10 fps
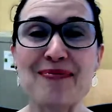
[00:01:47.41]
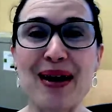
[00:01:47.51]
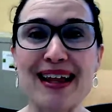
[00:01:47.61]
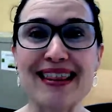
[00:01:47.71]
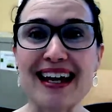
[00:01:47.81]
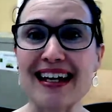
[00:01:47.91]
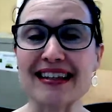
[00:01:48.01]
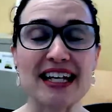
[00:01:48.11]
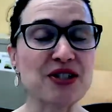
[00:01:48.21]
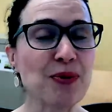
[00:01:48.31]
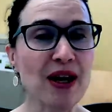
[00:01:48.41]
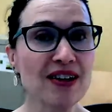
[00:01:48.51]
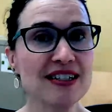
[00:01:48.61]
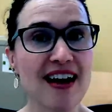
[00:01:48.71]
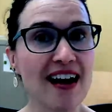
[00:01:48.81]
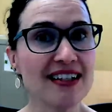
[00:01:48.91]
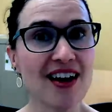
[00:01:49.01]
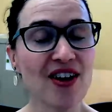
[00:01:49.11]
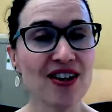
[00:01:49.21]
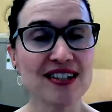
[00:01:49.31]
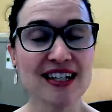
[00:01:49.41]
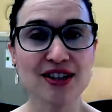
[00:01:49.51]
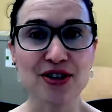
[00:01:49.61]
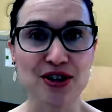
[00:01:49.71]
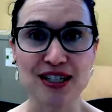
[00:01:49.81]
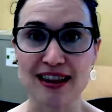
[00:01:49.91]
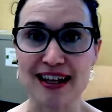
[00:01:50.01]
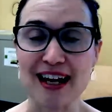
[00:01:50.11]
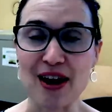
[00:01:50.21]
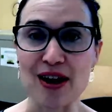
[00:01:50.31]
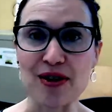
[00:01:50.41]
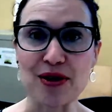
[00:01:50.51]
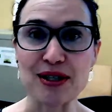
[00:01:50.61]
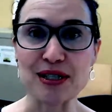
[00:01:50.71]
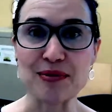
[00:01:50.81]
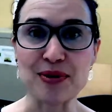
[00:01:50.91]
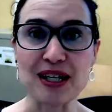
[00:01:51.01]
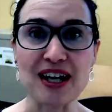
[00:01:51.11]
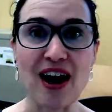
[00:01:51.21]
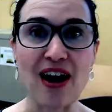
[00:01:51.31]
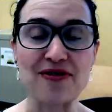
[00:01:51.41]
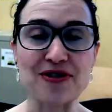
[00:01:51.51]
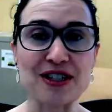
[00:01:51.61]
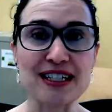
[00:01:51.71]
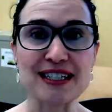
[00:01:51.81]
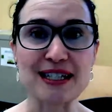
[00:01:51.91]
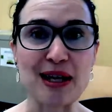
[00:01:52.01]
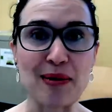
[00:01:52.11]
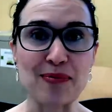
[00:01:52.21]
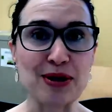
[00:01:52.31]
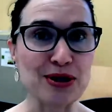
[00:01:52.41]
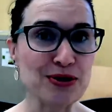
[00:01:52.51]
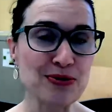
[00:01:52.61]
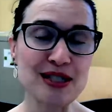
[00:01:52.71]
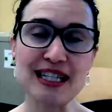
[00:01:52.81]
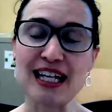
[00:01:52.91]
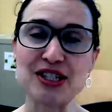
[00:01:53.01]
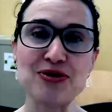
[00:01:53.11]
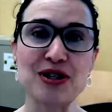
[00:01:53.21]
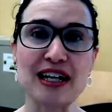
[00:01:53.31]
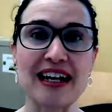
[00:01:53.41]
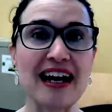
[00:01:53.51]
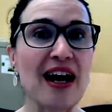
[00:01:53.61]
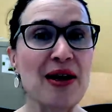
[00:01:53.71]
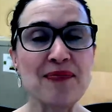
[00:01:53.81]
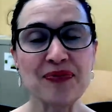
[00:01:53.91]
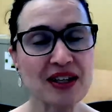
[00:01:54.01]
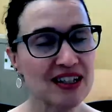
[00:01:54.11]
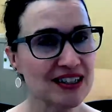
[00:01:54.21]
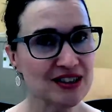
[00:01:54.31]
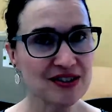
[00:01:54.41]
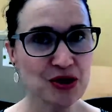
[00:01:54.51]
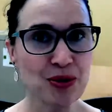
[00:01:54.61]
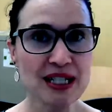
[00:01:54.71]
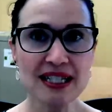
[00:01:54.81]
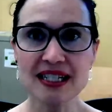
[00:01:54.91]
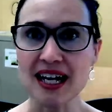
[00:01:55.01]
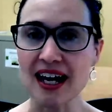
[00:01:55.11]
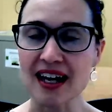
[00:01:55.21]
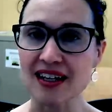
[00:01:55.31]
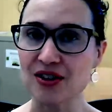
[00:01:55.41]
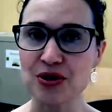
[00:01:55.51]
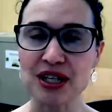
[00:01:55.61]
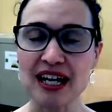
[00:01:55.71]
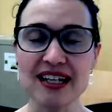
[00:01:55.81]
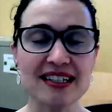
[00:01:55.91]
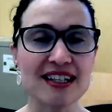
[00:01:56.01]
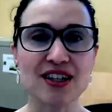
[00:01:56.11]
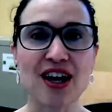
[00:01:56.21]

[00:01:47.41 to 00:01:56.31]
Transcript: But they swear it's not as hard as it looks, and they are going to be offering some balloons that you can twist and create